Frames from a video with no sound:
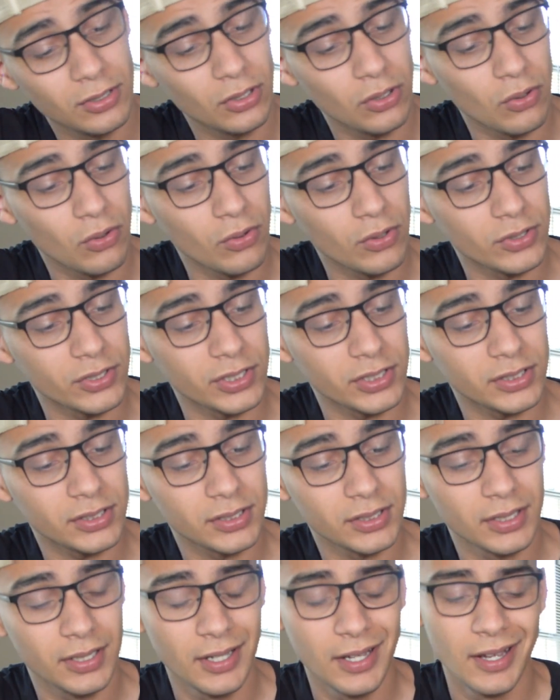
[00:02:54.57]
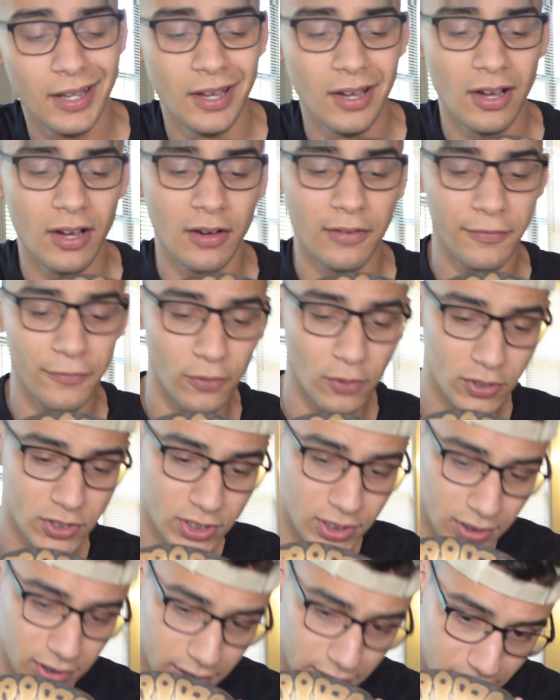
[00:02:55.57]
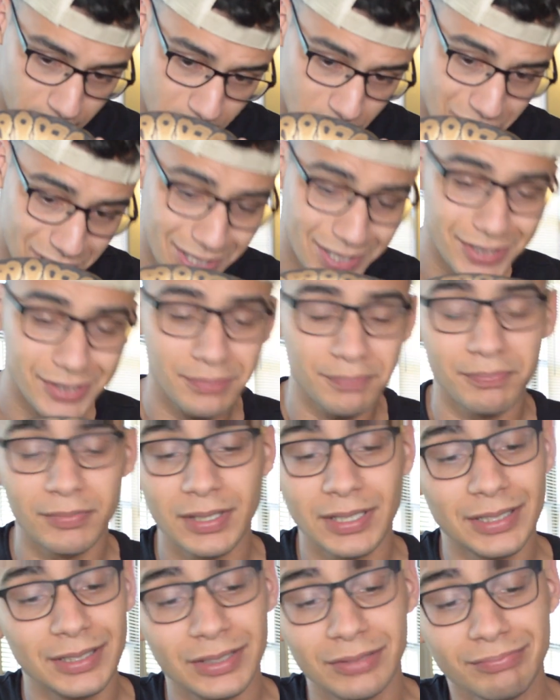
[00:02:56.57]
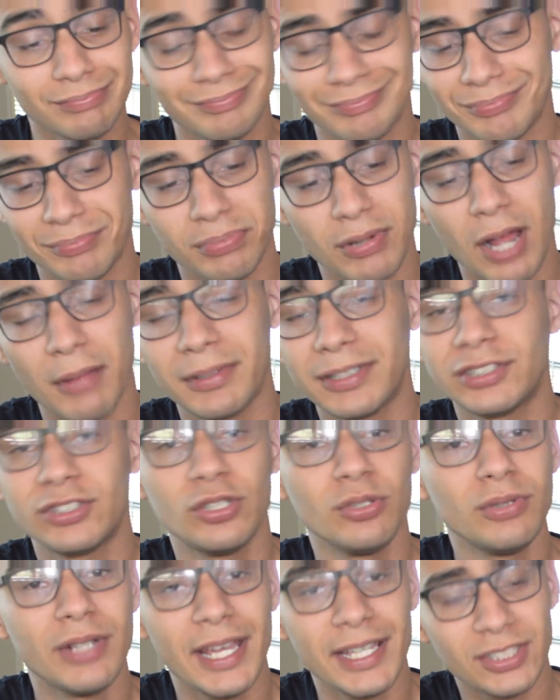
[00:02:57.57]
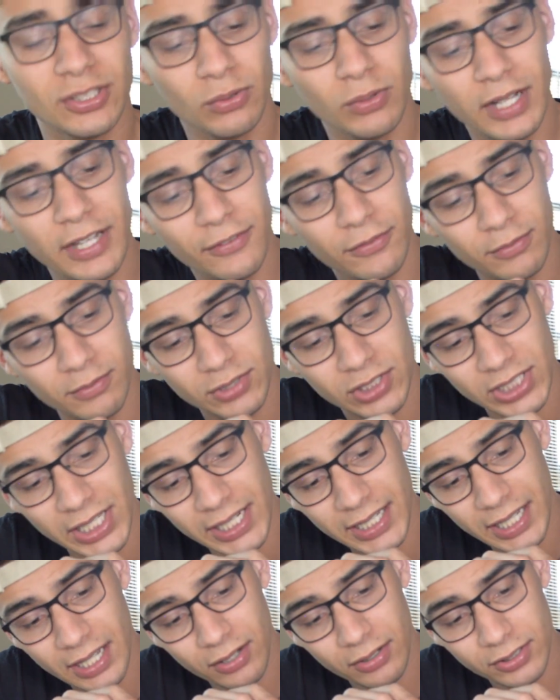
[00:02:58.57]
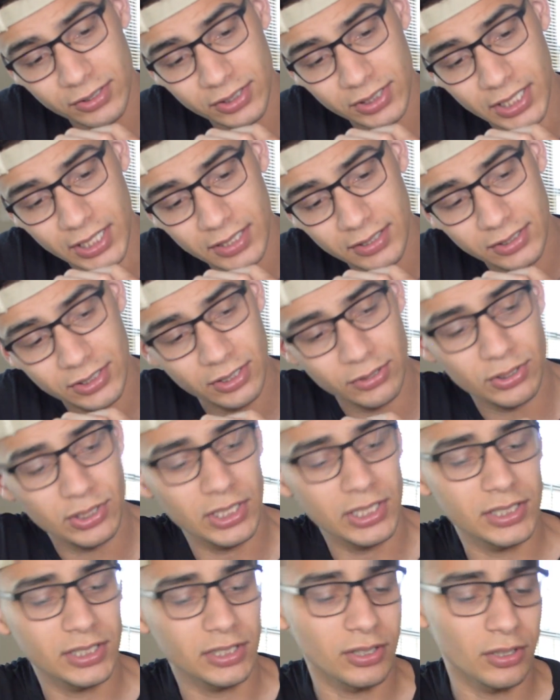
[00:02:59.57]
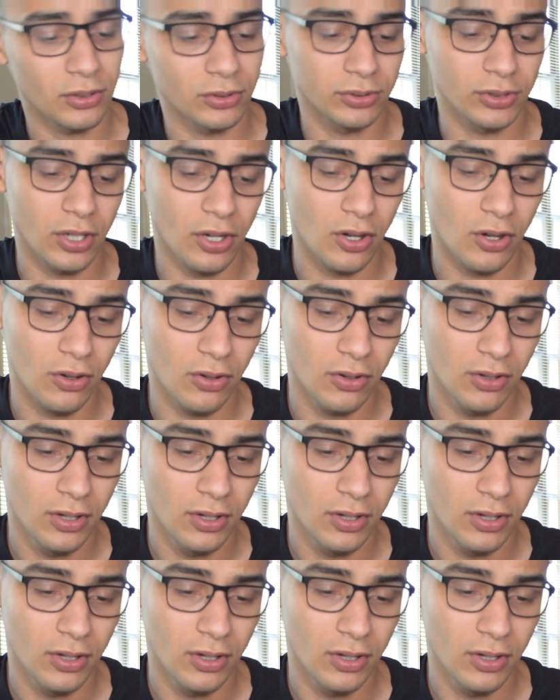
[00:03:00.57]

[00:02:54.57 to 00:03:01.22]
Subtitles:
gorgeous. Unfortunately, she is probably 2 days away from shedding out her skin, so she is a little dull,